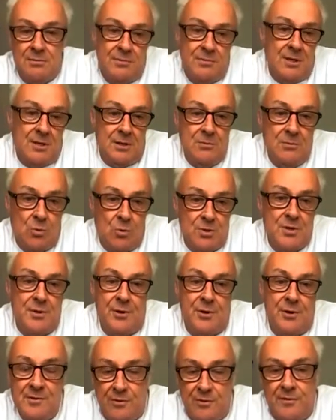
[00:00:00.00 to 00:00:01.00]
you know, 1, 2,
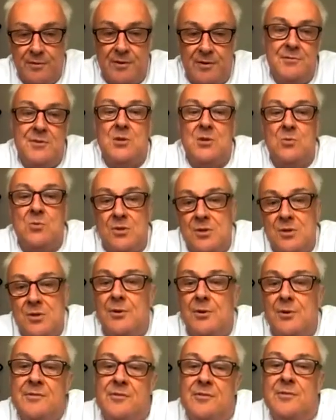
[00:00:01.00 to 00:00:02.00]
3, 4, 5, 6, 1, 2,
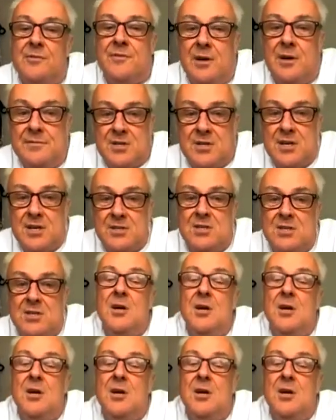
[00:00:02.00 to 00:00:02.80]
3, 4, 5, 6,